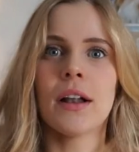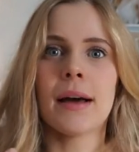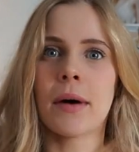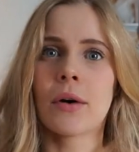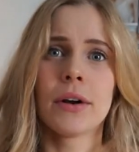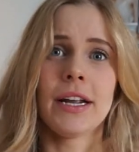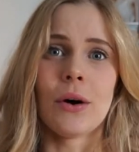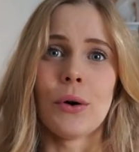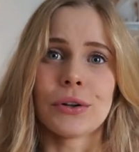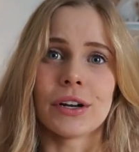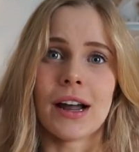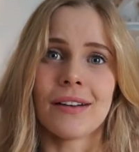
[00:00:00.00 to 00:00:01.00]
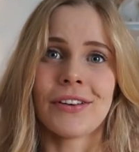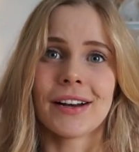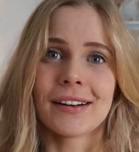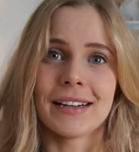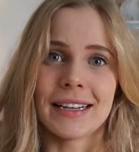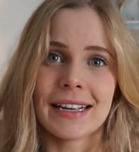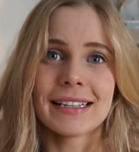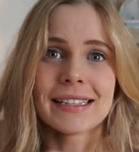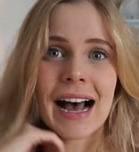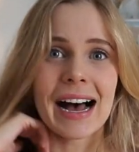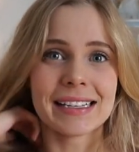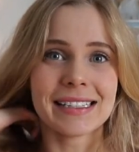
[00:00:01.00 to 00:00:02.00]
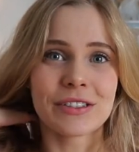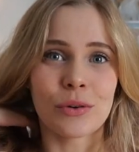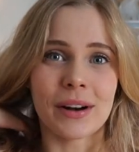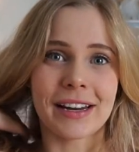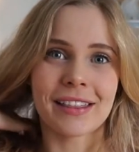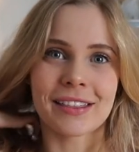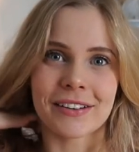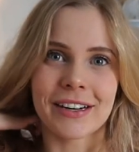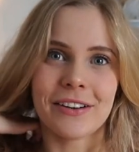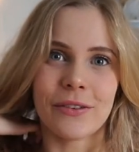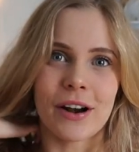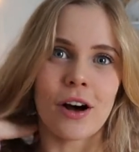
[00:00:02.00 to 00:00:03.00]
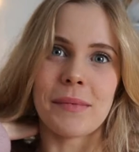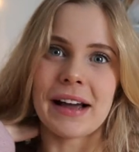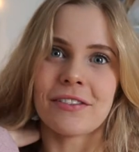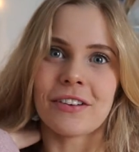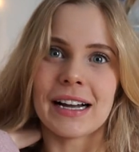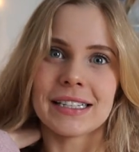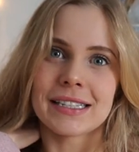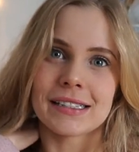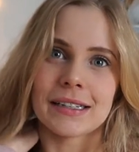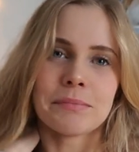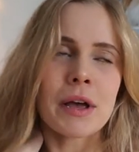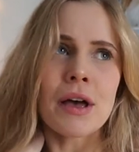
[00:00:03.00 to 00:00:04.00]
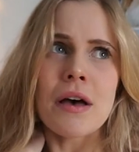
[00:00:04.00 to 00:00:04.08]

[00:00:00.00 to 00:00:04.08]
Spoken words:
I'm already old enough here that it is at 23 when all my friends are